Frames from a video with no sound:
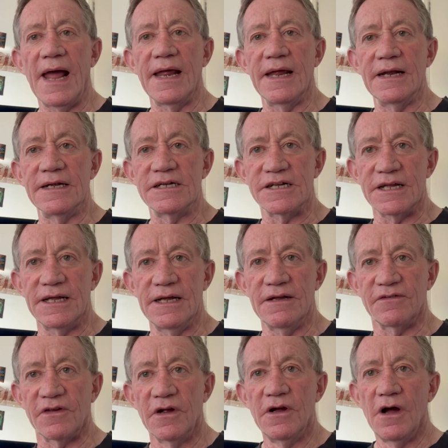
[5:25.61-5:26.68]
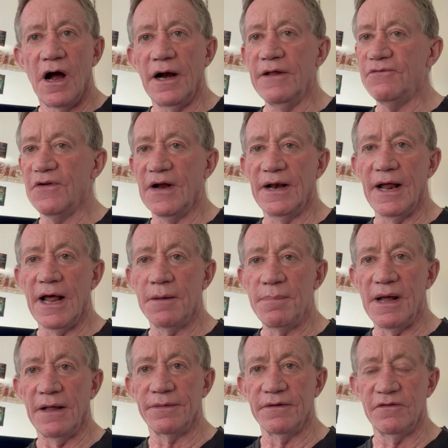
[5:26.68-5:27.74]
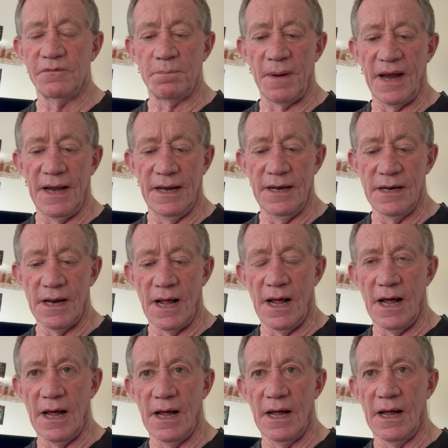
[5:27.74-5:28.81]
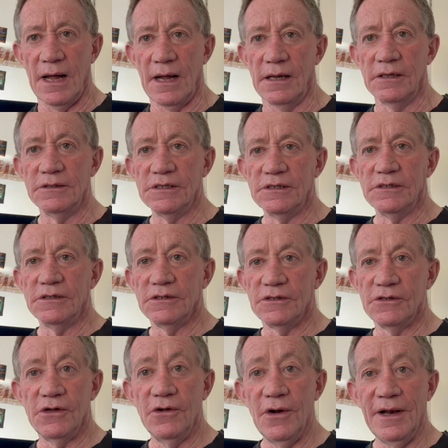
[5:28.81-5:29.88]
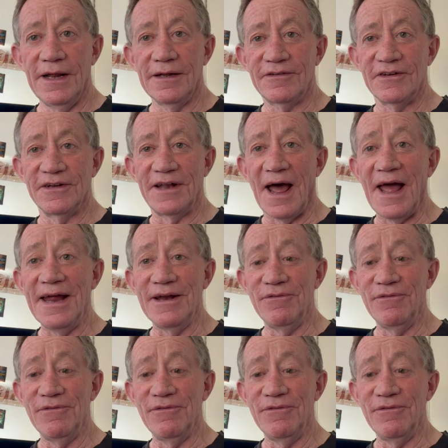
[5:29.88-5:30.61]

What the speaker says: I only found out about this band earlier today,